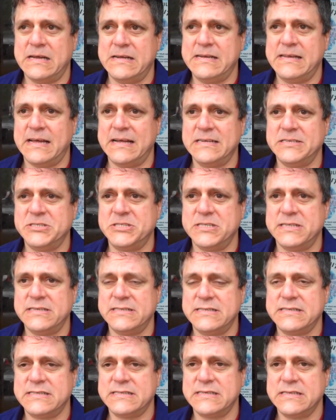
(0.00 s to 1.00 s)

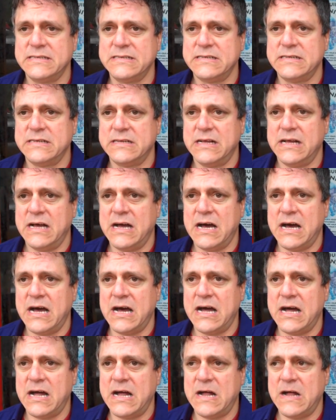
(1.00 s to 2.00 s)
dungeons.
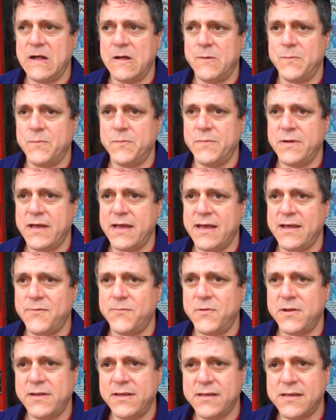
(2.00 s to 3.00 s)
And
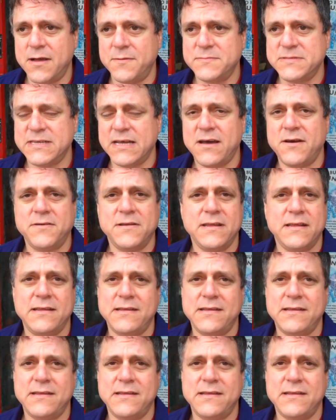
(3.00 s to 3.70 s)
when he comes out,